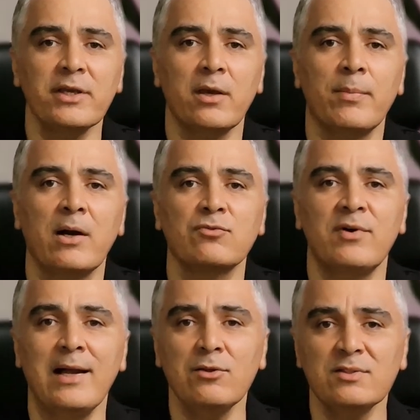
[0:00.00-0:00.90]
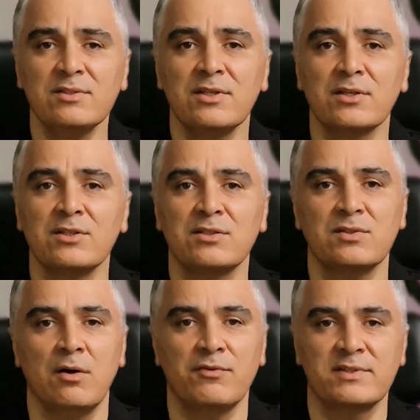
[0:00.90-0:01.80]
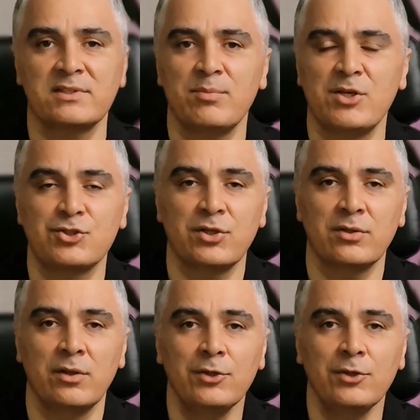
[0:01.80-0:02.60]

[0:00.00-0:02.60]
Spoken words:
about various techniques of estimation.